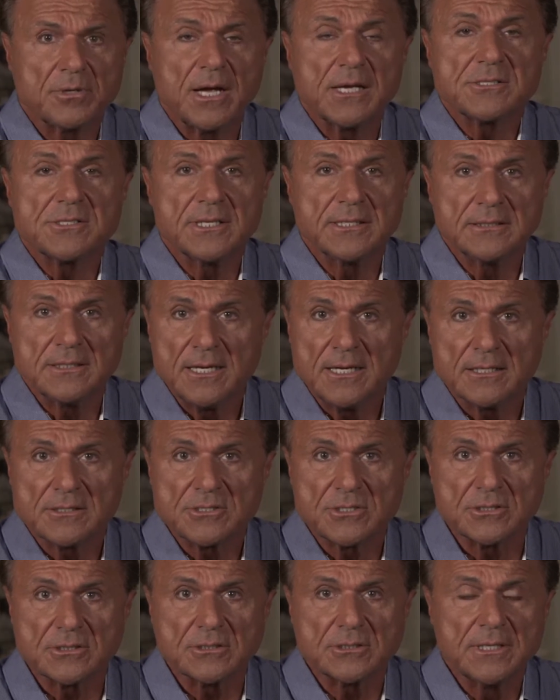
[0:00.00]
prostate
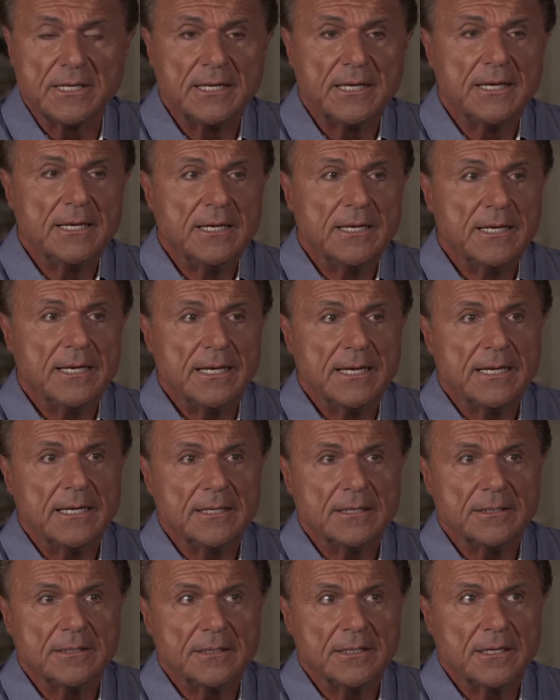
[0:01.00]
cancer,
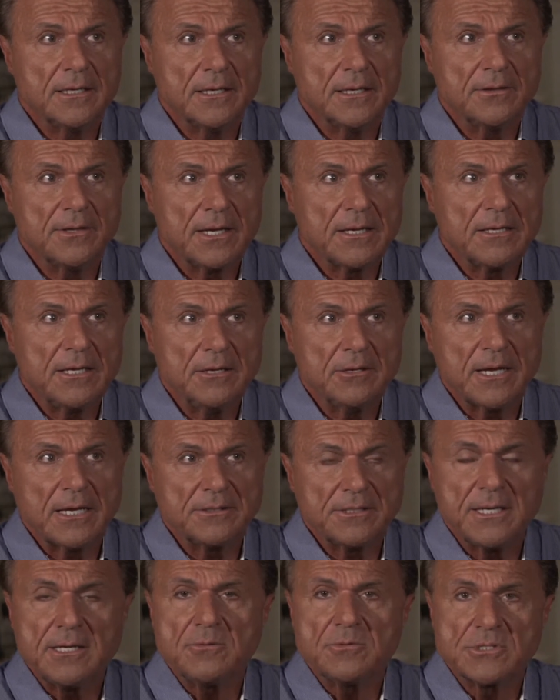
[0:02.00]
and uh, he, I
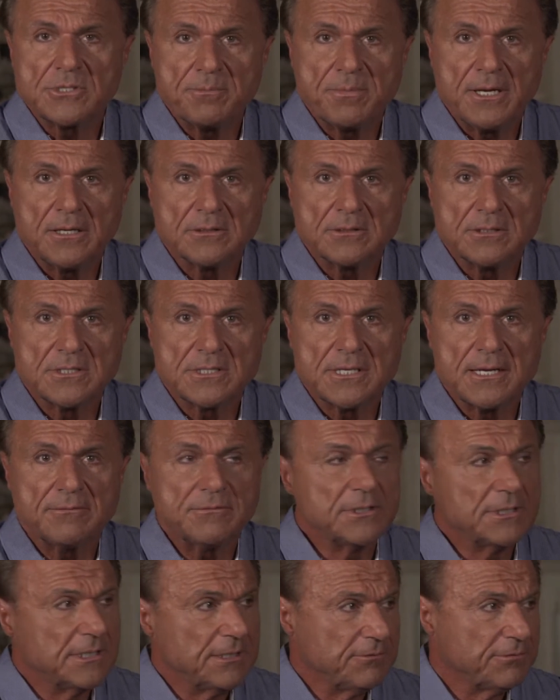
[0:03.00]
think he was about
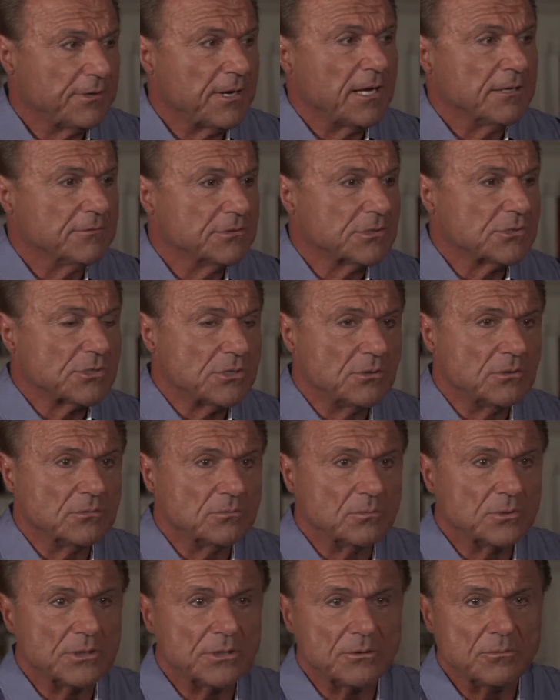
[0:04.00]
75 years old
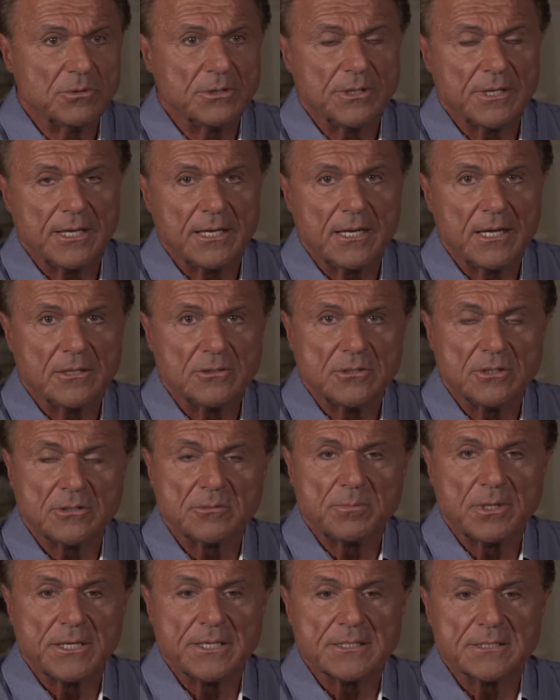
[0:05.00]
when when that took
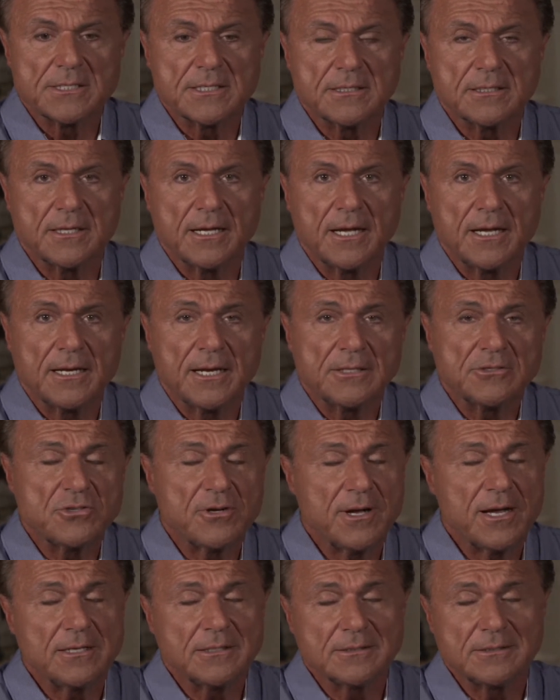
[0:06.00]
place. And I, I
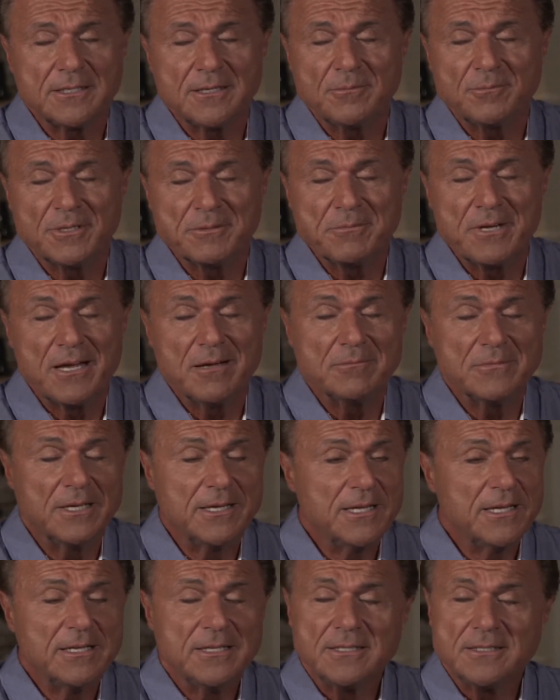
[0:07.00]
tried to tell my mom
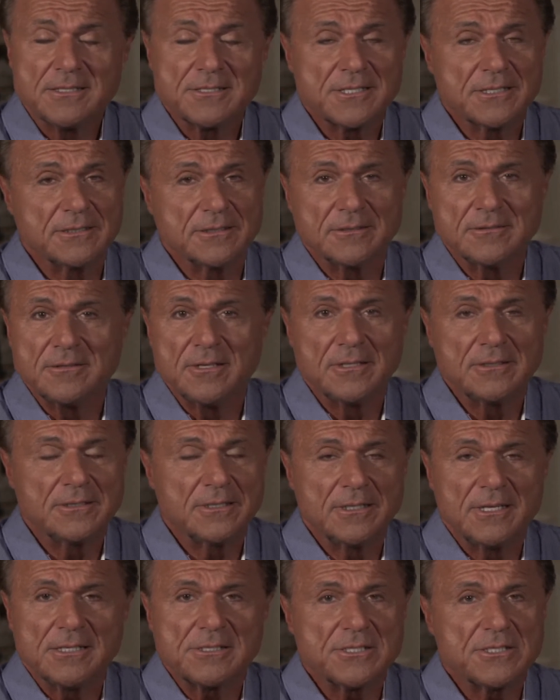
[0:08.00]
listen,
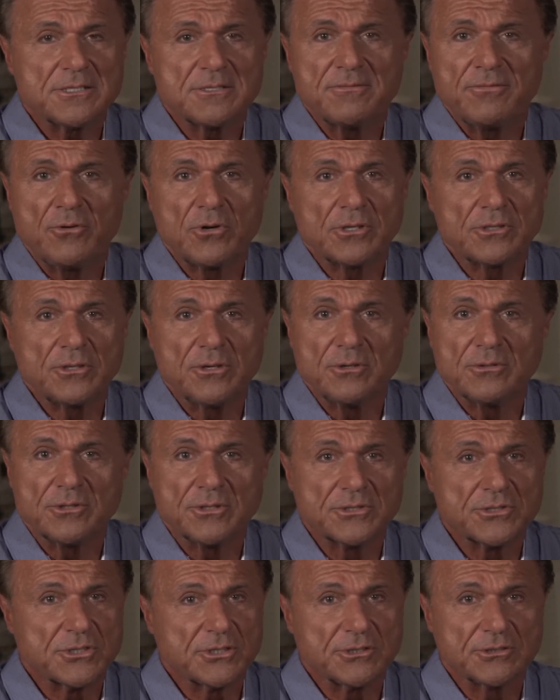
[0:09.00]
let's just forego the
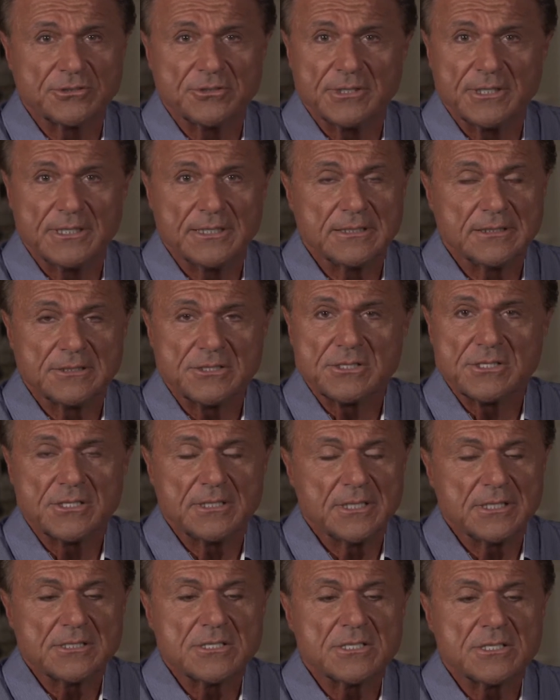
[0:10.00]
surgery. Just,
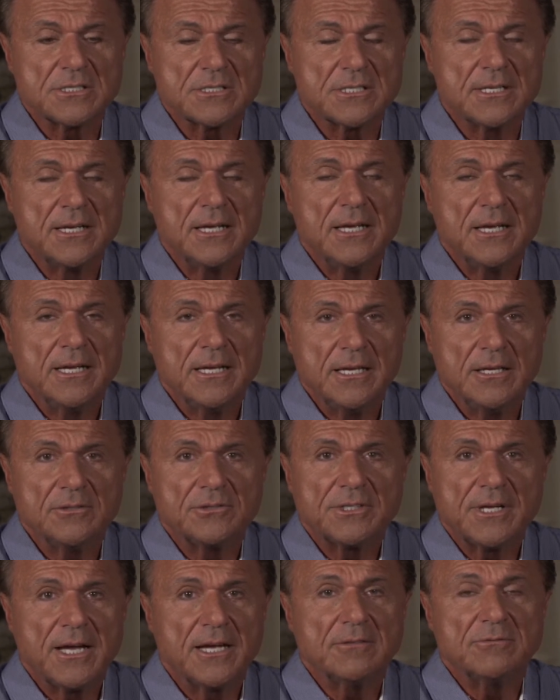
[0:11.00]
let's just, he'll
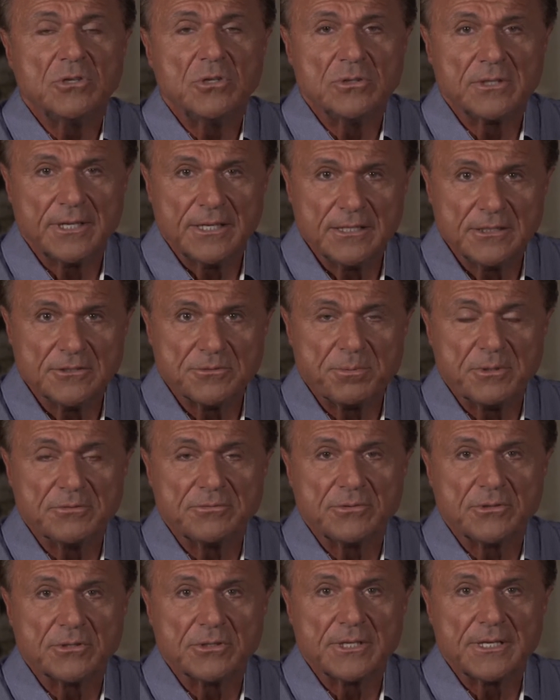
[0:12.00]
die of old age
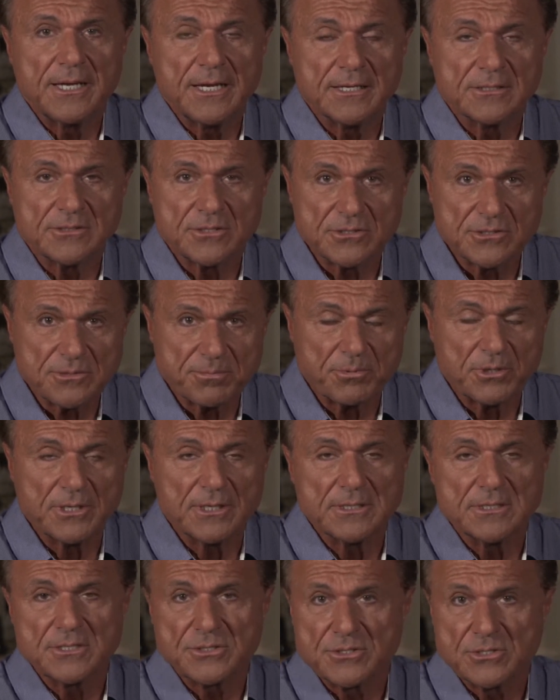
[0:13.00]
before the cancer
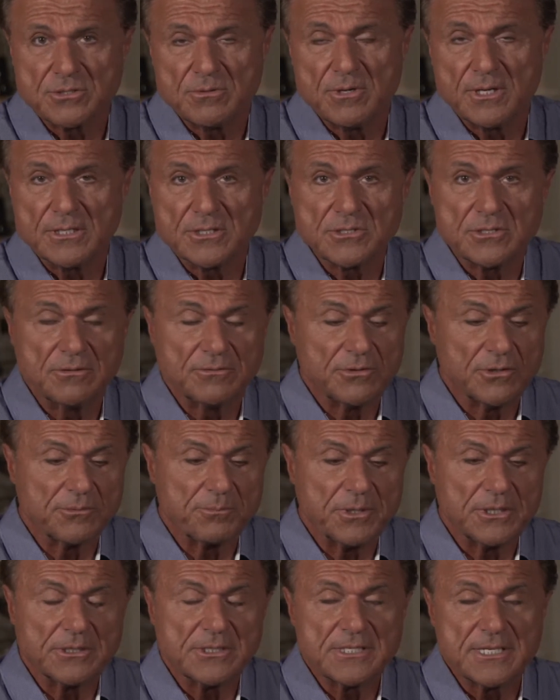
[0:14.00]
spreads and so on and so forth.
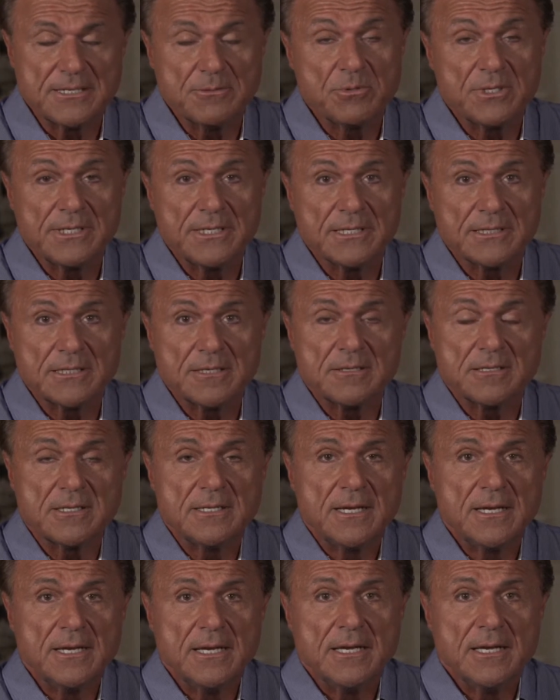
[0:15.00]
But see, we get the,
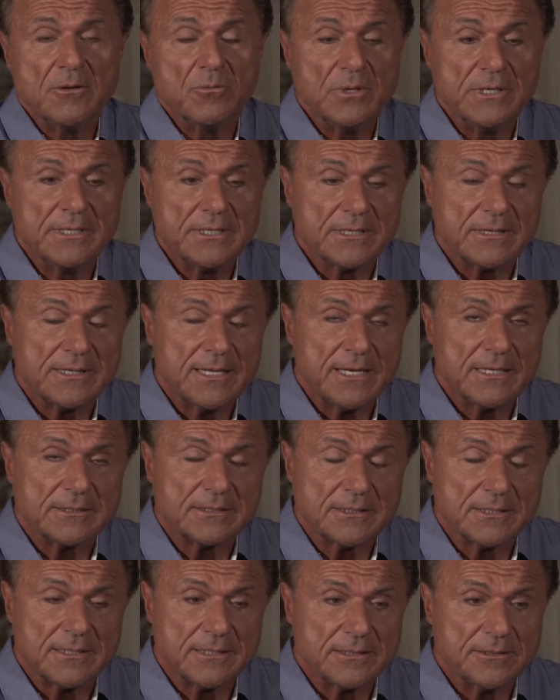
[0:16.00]
we get
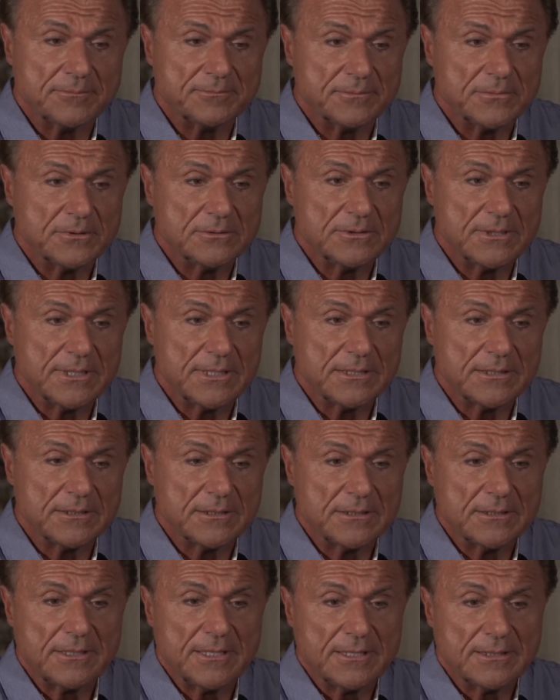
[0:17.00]
that, um,
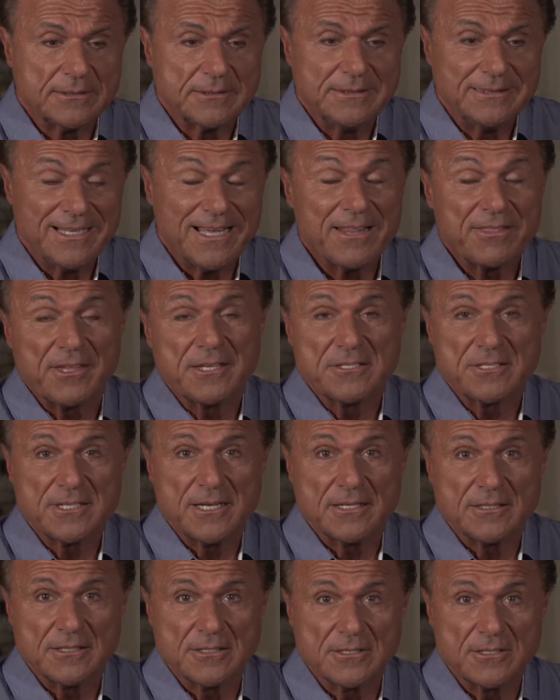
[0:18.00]
that, that death
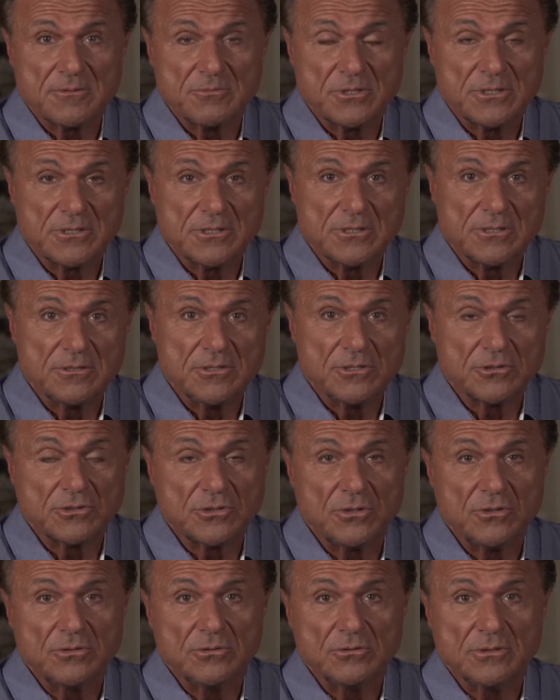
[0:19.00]
sentence when you're
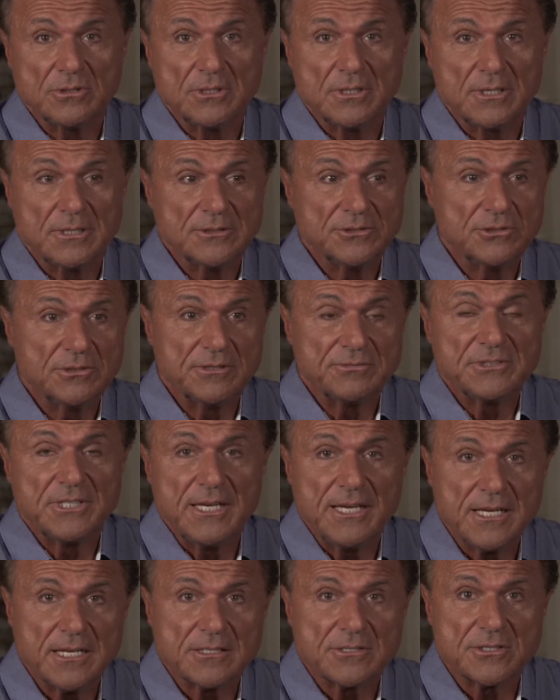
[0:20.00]
told uh, you have
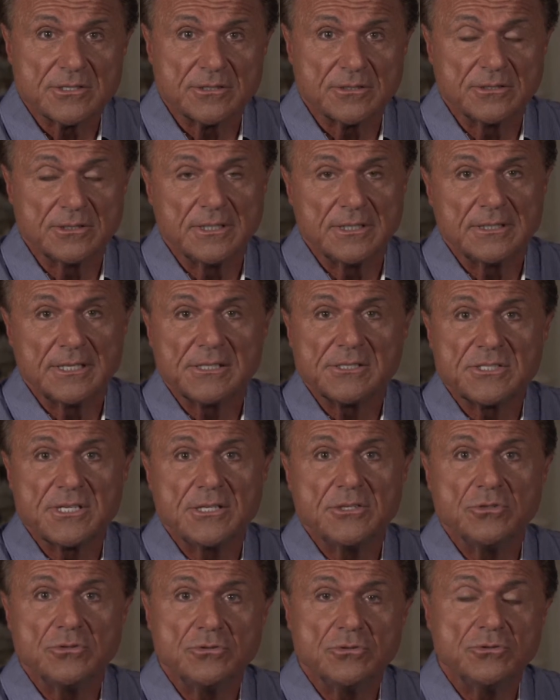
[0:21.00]
cancer and the next
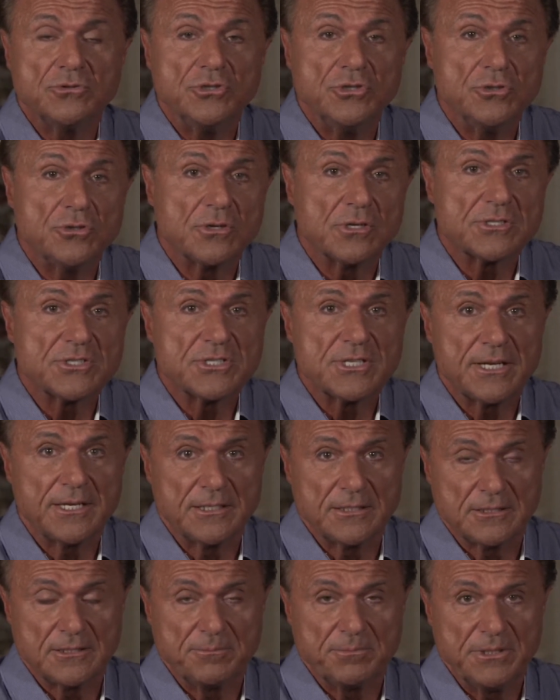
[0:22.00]
thing you do, you're
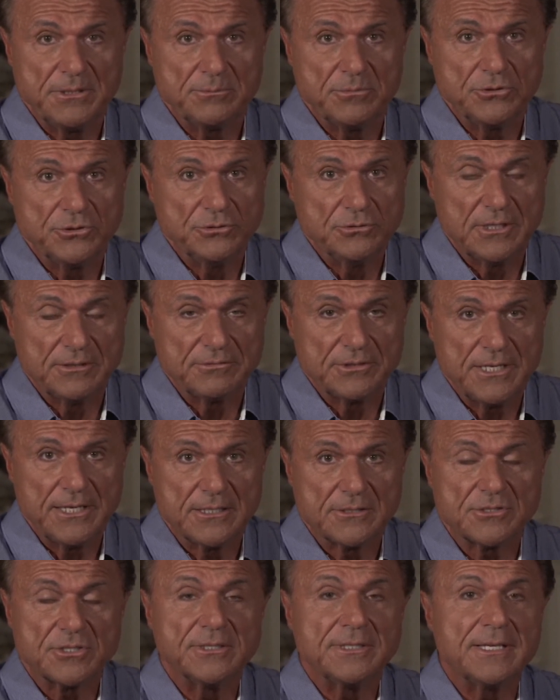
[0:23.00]
saying to people you have
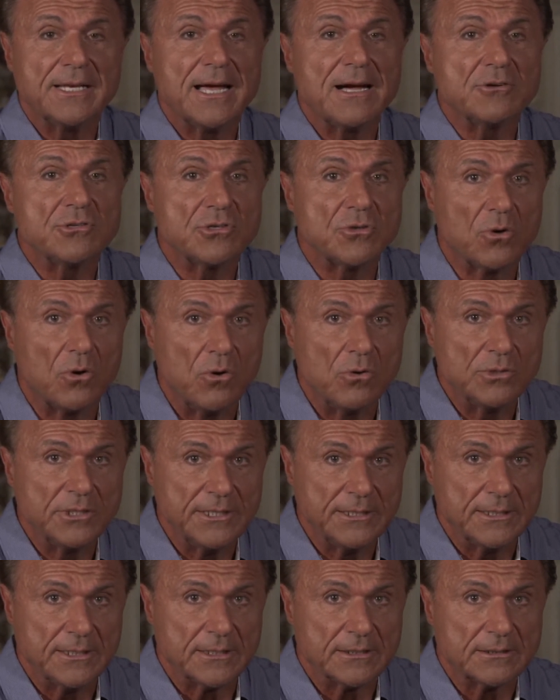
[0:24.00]
cancer, now you're
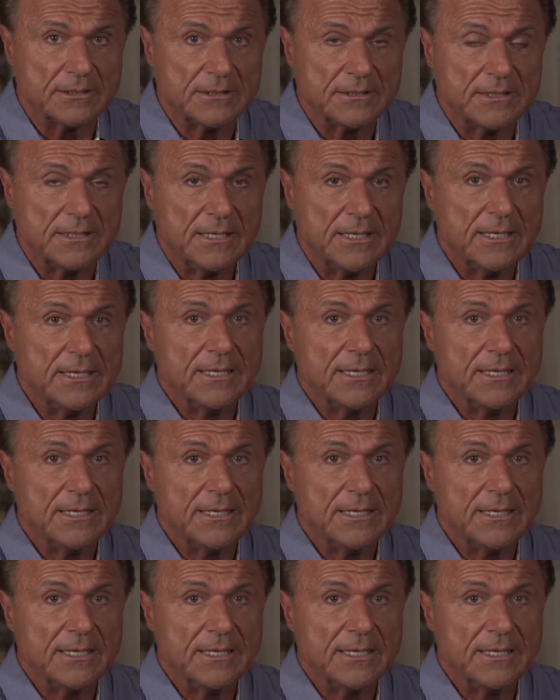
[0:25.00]
owning it. Mm.